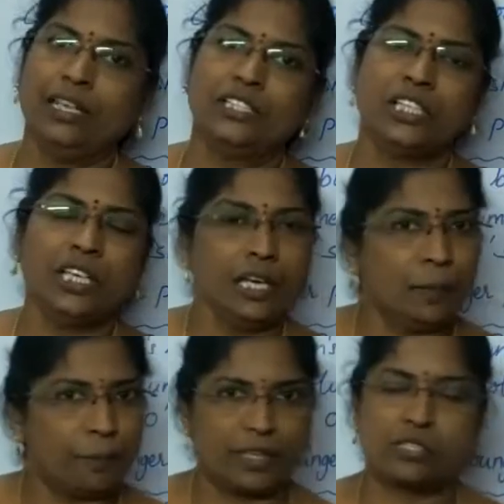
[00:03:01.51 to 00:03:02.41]
she
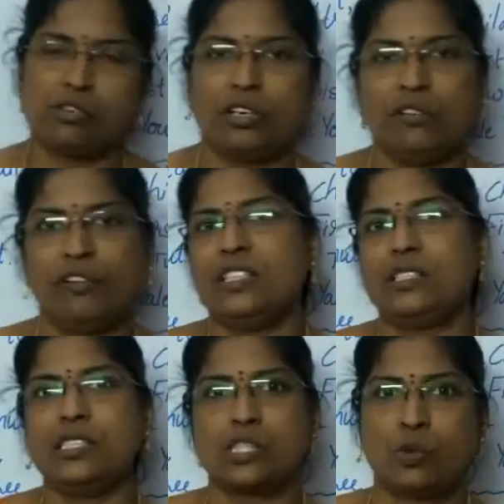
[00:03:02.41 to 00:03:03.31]
personifies the
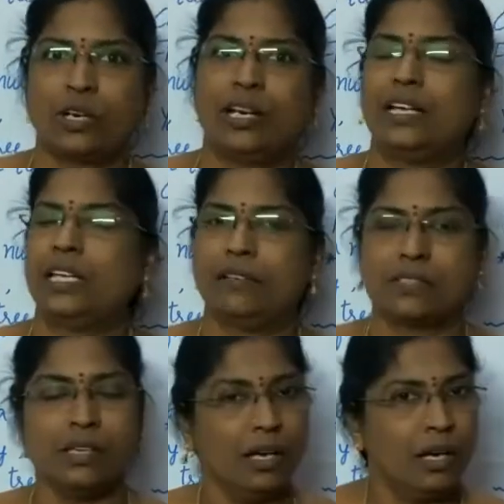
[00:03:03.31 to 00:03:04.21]
squirrel and gives
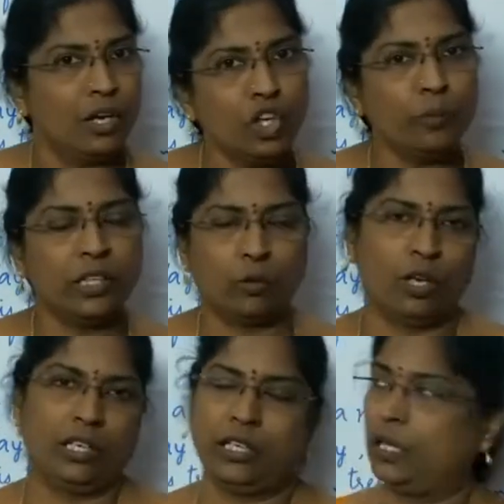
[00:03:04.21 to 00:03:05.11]
the human
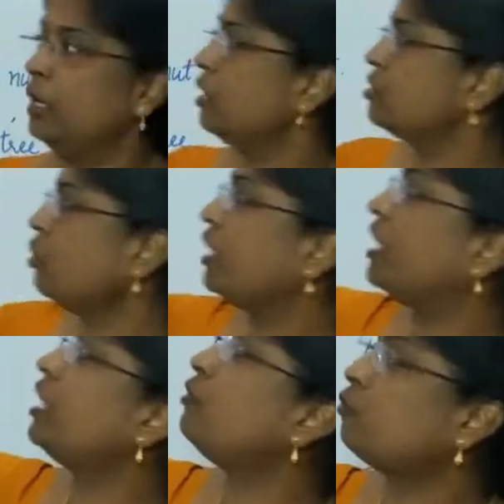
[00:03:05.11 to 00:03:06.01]
quality. So
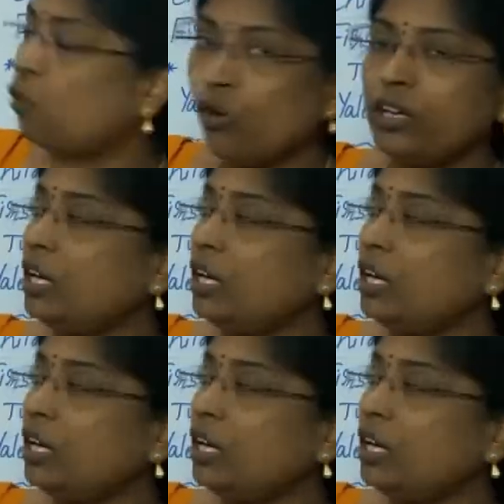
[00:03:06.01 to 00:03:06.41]
he wore a